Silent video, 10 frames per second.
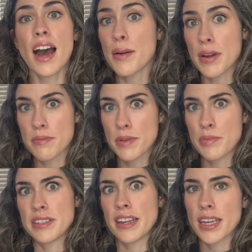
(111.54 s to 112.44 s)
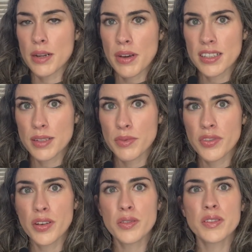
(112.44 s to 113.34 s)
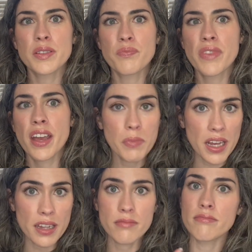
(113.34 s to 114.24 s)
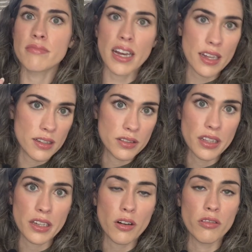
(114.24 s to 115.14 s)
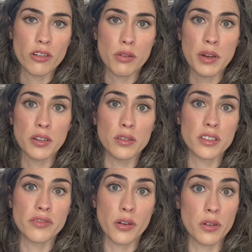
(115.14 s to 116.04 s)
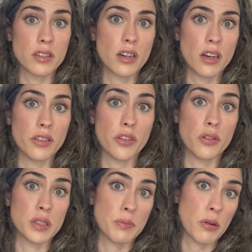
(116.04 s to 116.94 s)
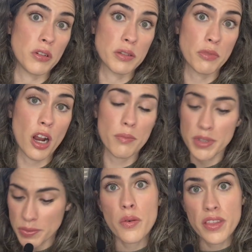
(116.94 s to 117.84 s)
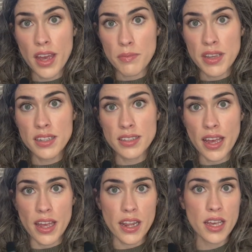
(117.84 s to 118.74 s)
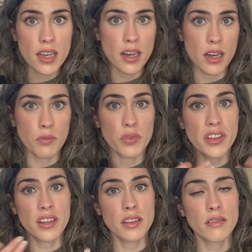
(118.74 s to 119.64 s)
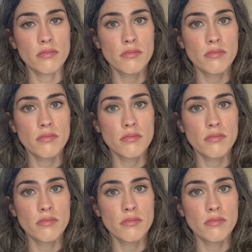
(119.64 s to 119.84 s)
I might be mistaken about some of those, but that is like overall my goal, to focus on those bonus prompts. With that being said, within